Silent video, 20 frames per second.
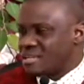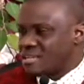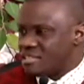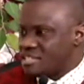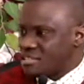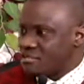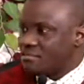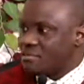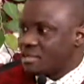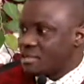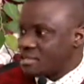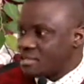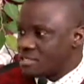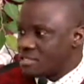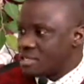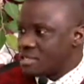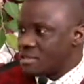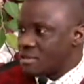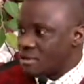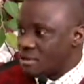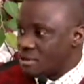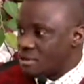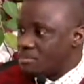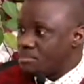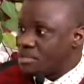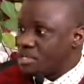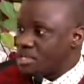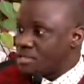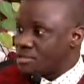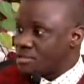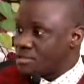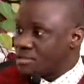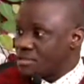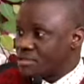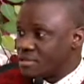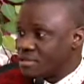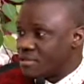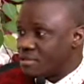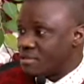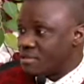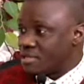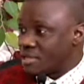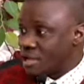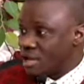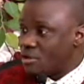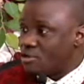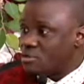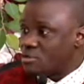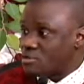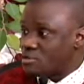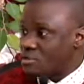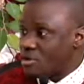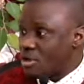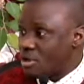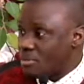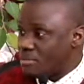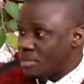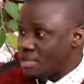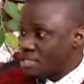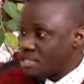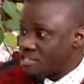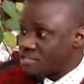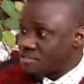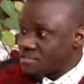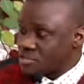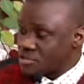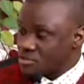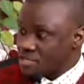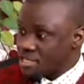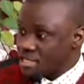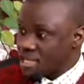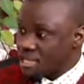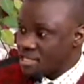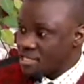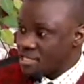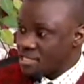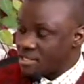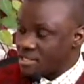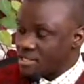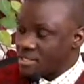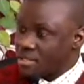different opinion on how to manage the society.